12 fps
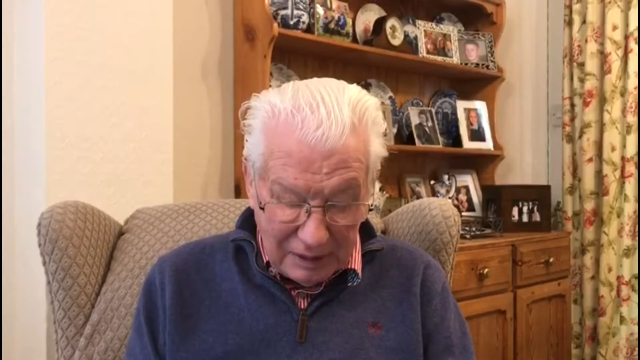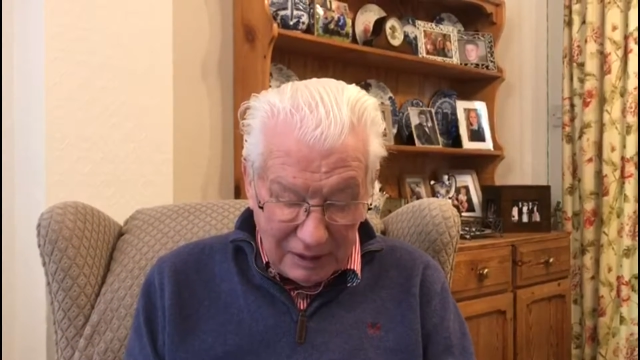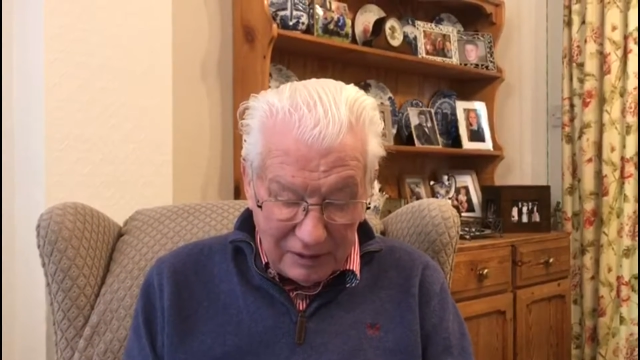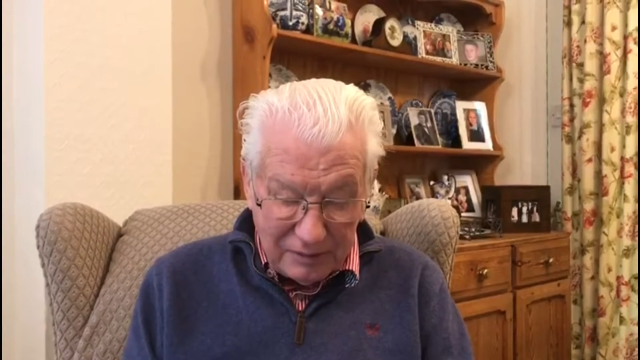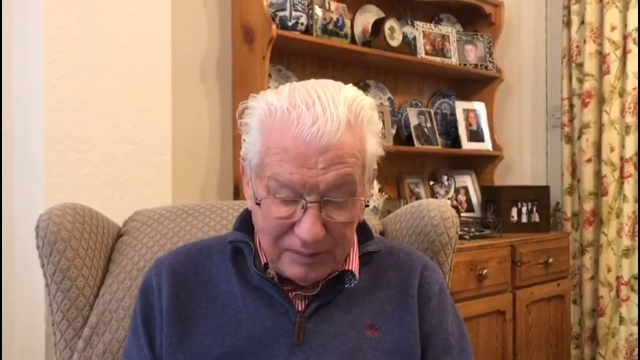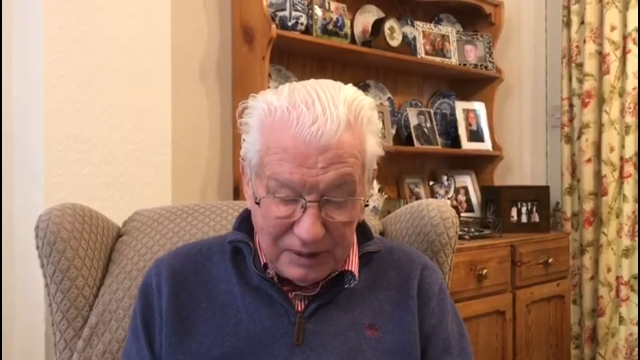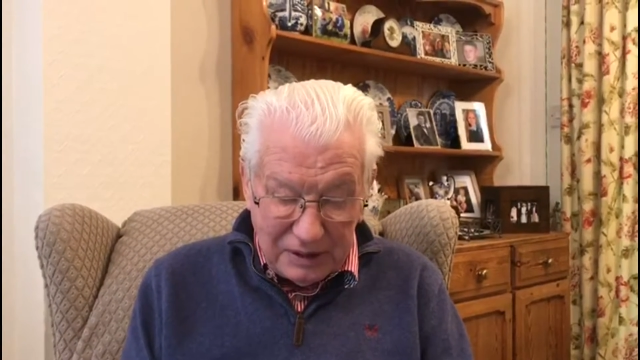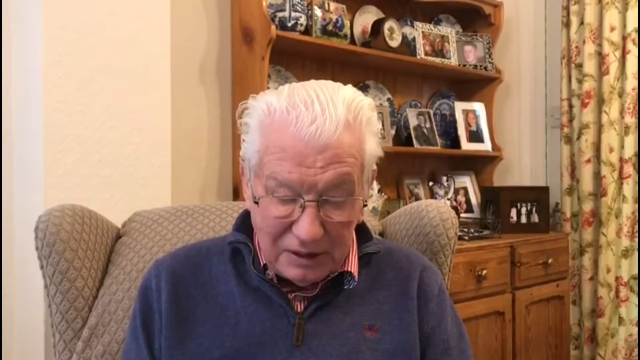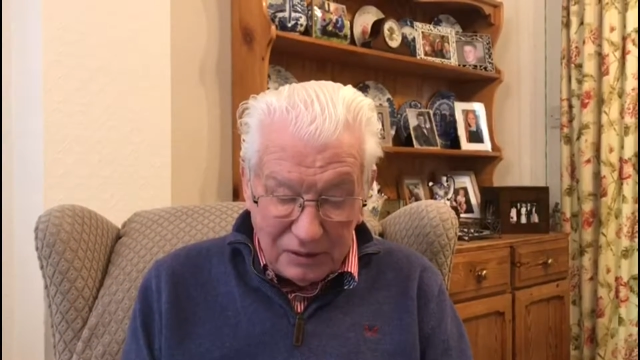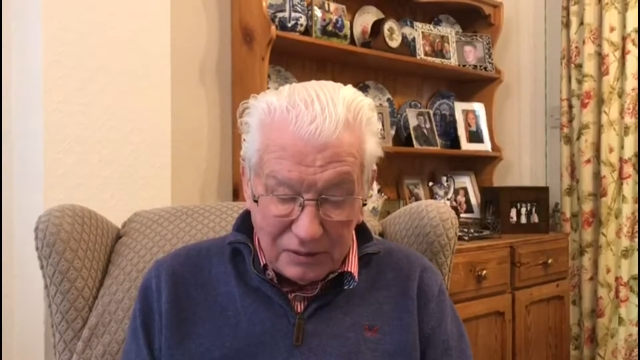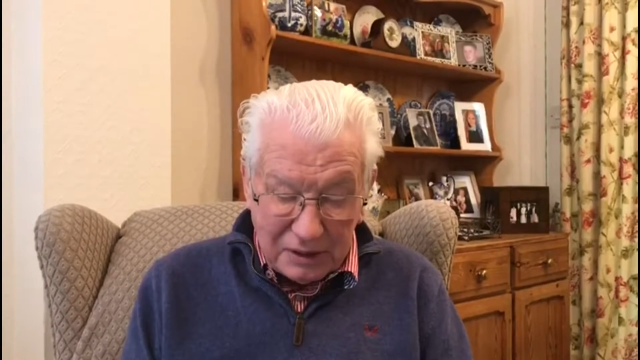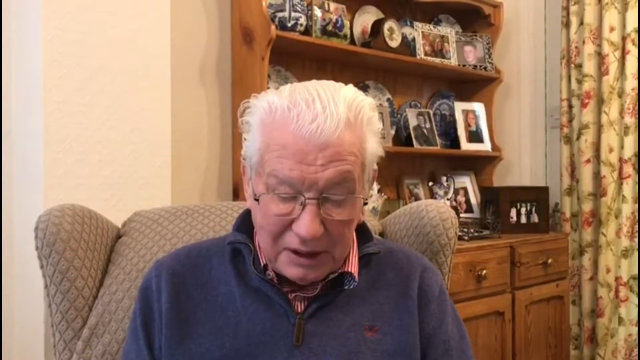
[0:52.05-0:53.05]
I've
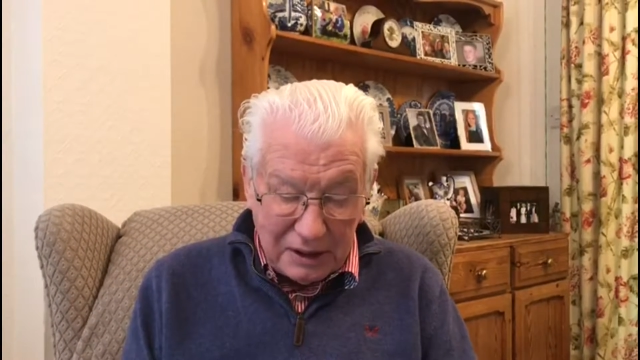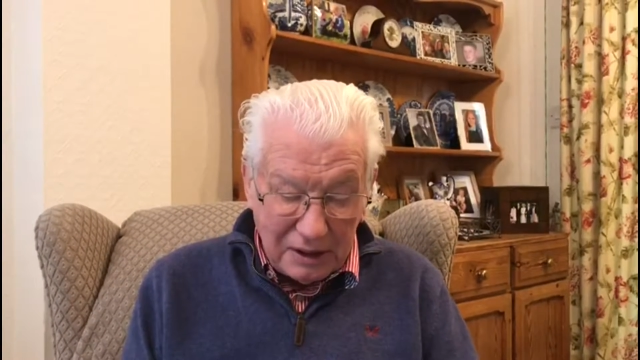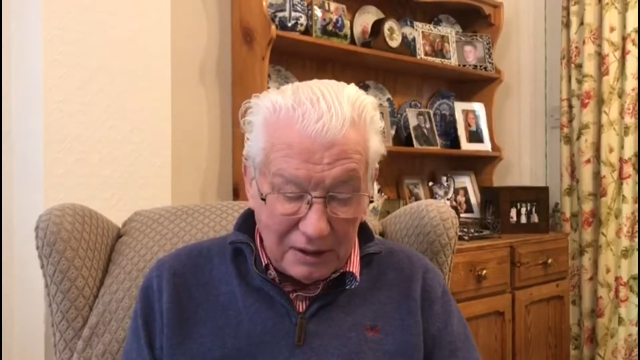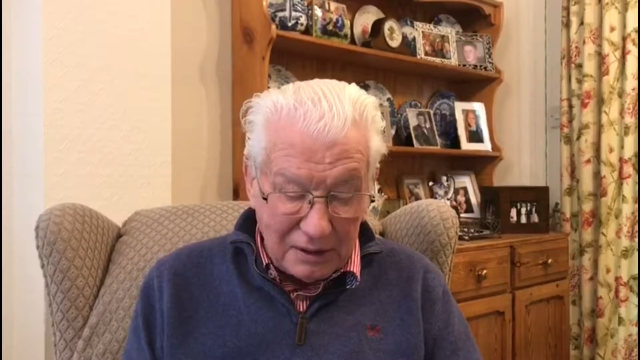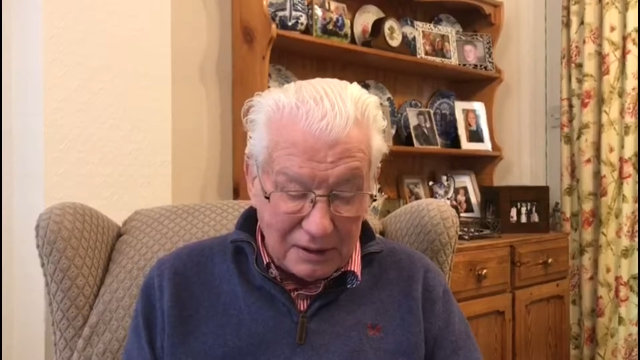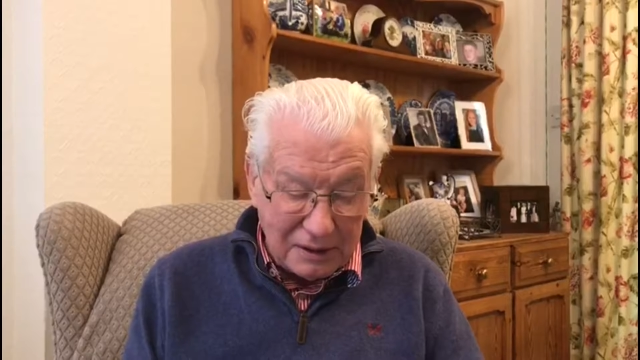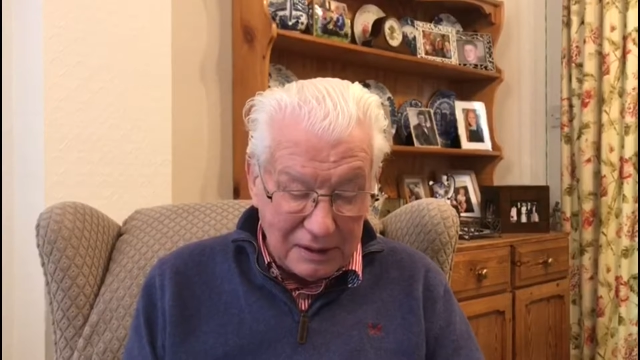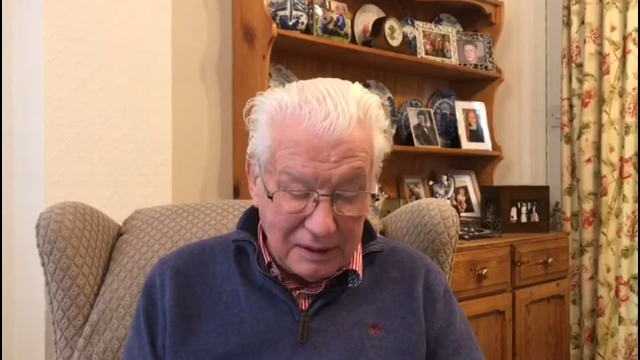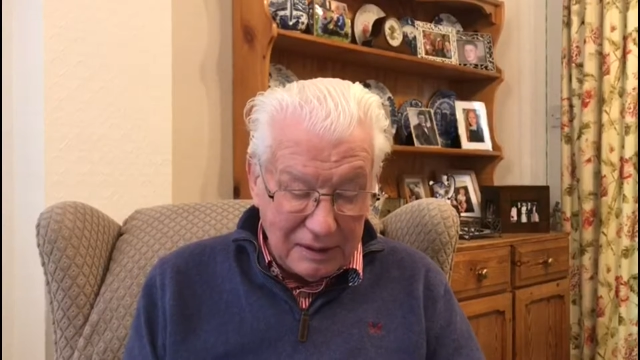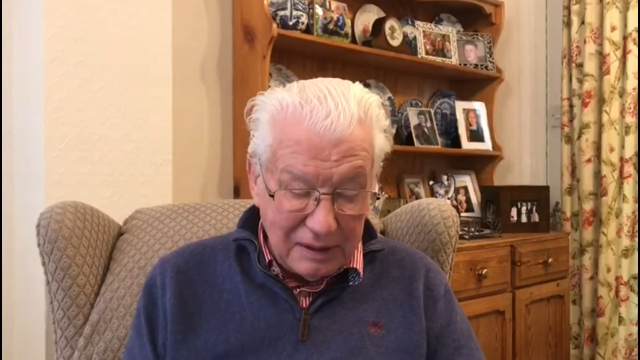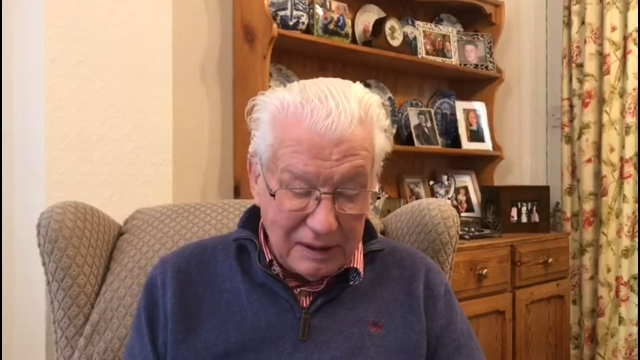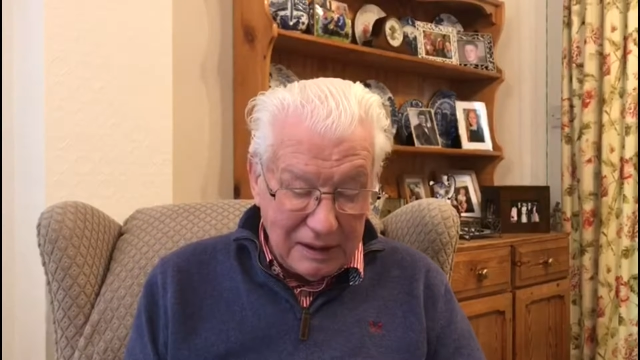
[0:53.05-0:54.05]
been looking on
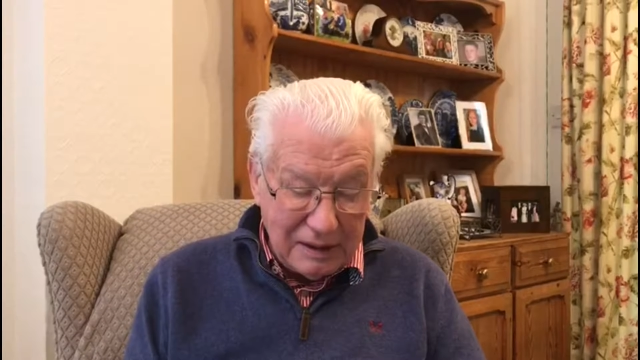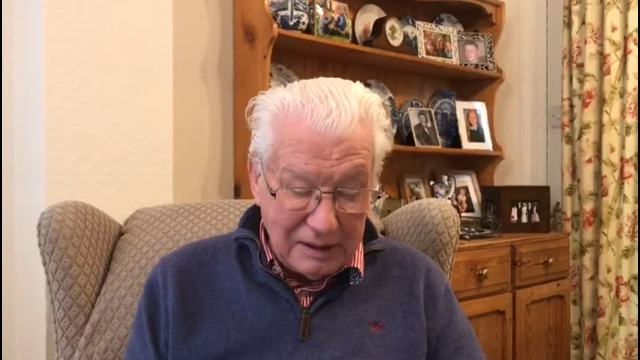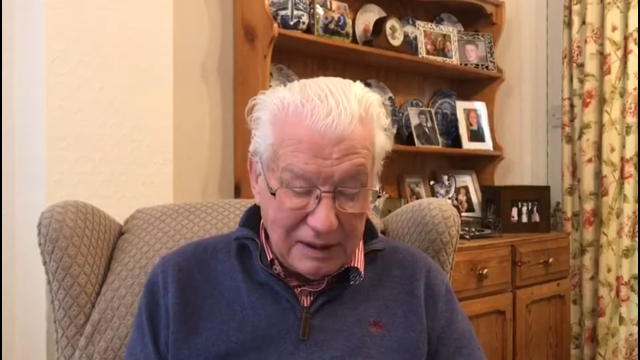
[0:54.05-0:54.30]
in